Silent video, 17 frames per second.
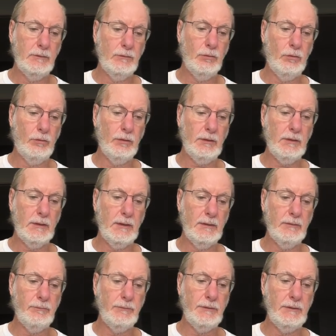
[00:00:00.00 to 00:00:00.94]
torque,
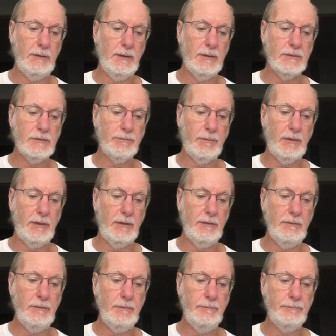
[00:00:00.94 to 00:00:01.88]
let me
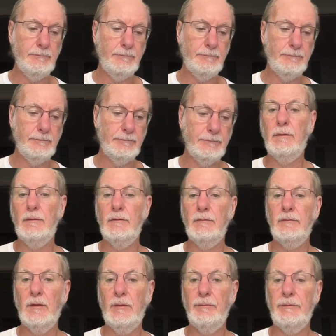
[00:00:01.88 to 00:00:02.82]
explain
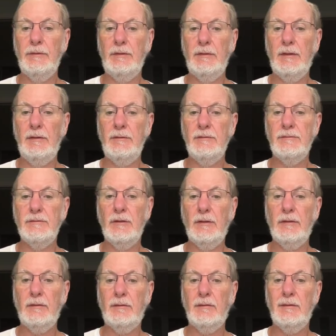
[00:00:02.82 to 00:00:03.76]
something that is
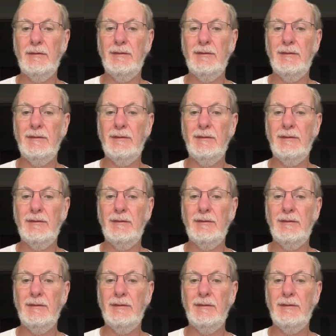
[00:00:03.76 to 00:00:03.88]
not